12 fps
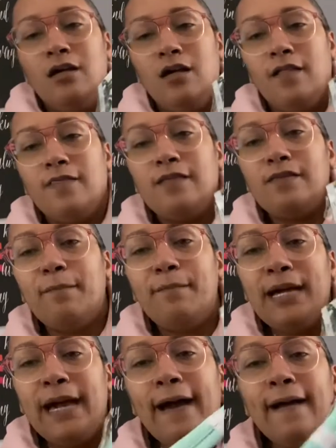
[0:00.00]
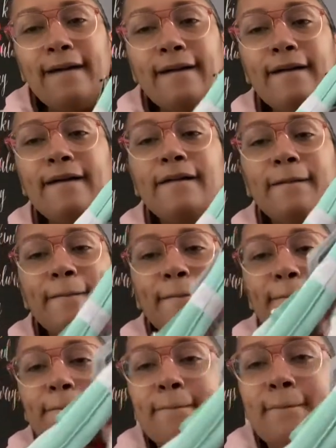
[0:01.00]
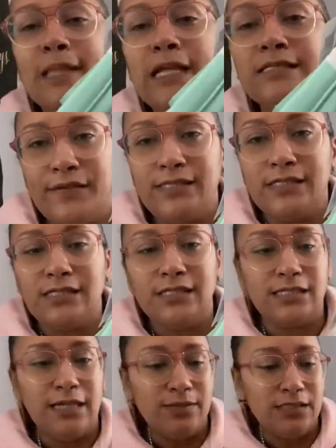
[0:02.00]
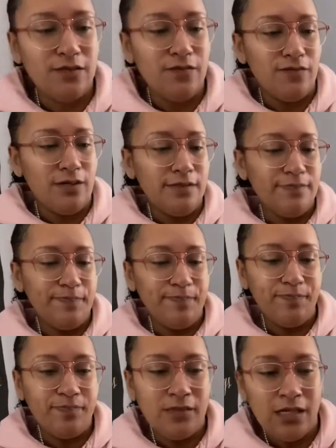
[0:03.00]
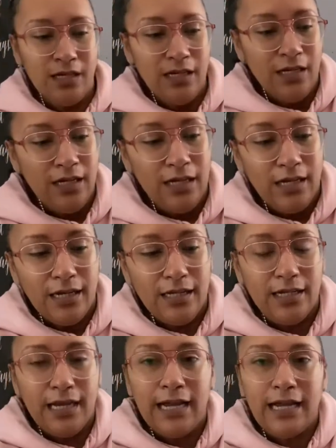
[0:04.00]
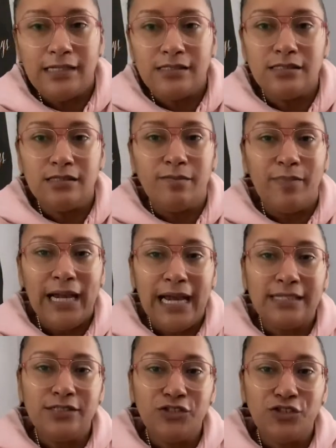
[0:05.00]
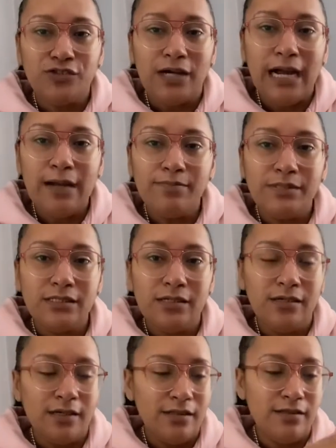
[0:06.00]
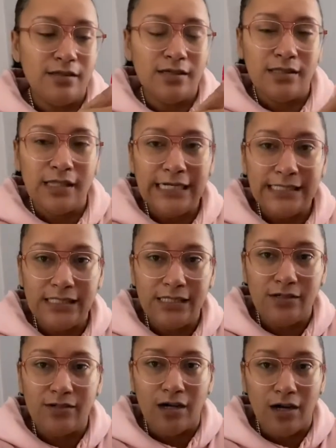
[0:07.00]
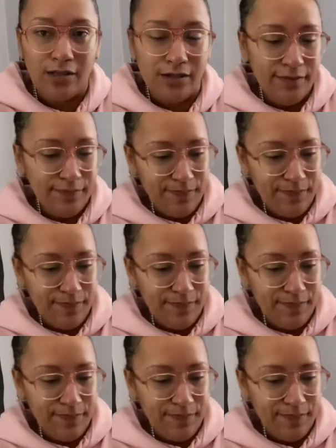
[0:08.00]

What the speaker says: And then the back, and it's the same as the front. It has the padded straps in the light teal color.